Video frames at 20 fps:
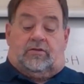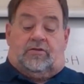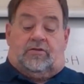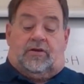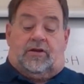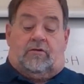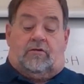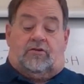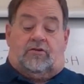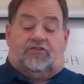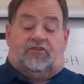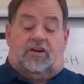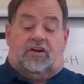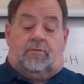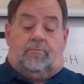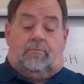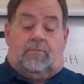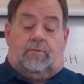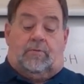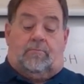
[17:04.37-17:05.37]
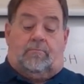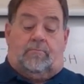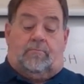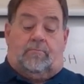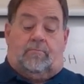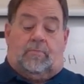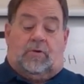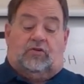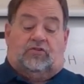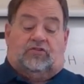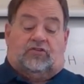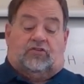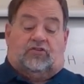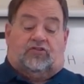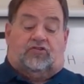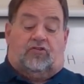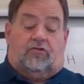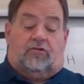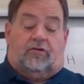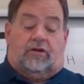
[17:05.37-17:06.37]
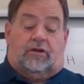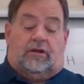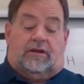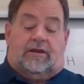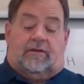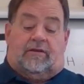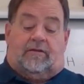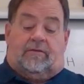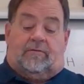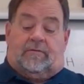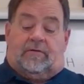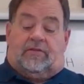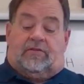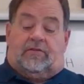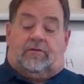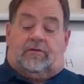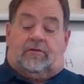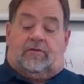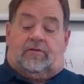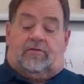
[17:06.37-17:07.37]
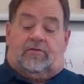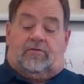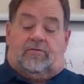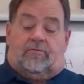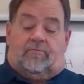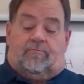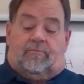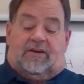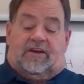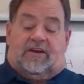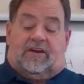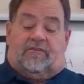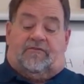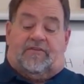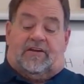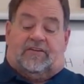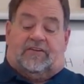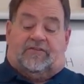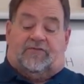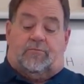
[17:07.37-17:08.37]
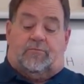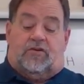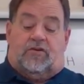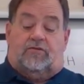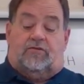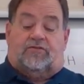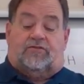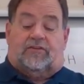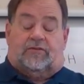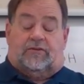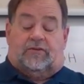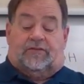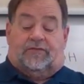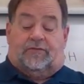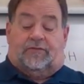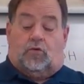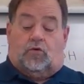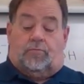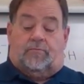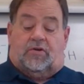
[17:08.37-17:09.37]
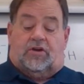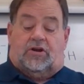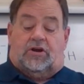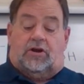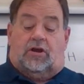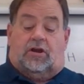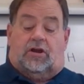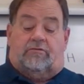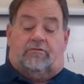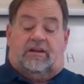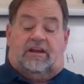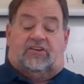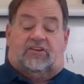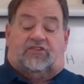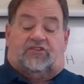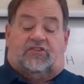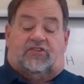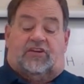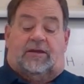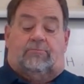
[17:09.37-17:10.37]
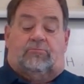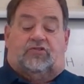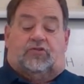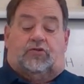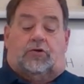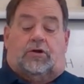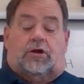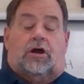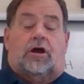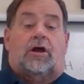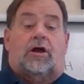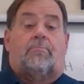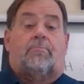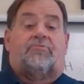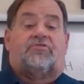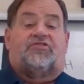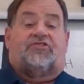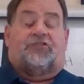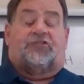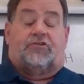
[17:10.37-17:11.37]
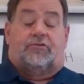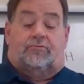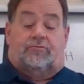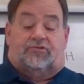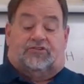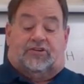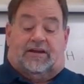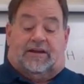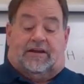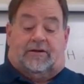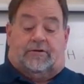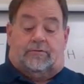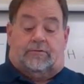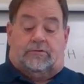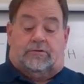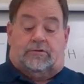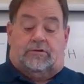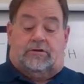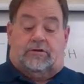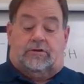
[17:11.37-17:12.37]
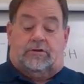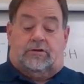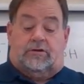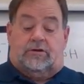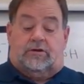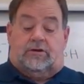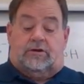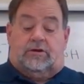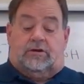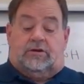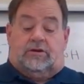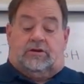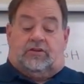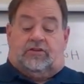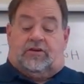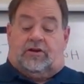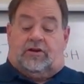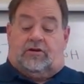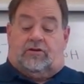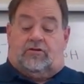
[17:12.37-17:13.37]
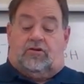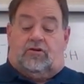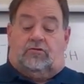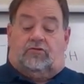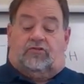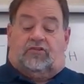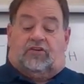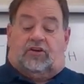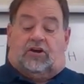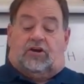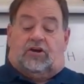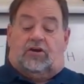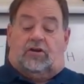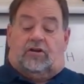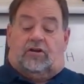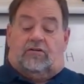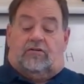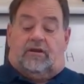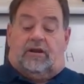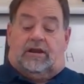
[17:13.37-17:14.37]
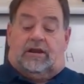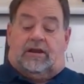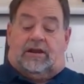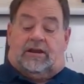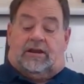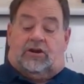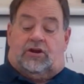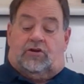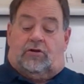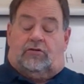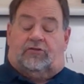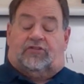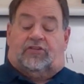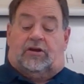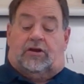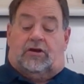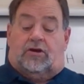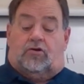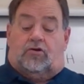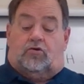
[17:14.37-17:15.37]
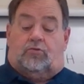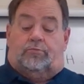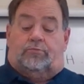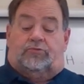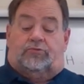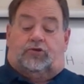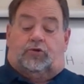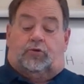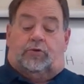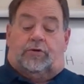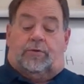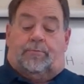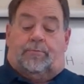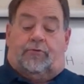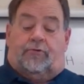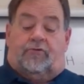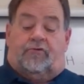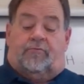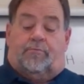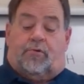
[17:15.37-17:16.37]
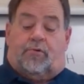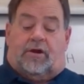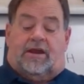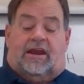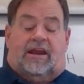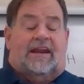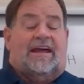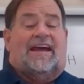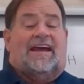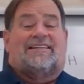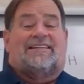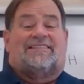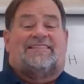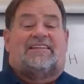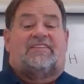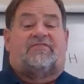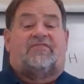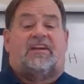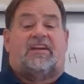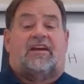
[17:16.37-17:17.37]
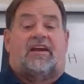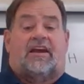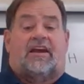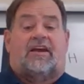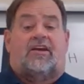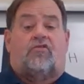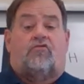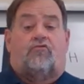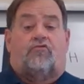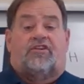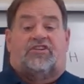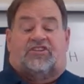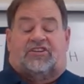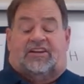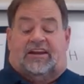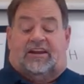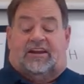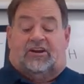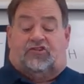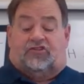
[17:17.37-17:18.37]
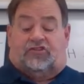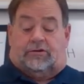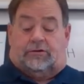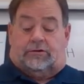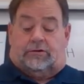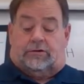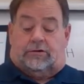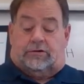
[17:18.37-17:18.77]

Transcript: There are some most assuredly benefits from using this form. Coloring seems to calm students down. They are using coloring in nursing homes to improve brain activity and retention.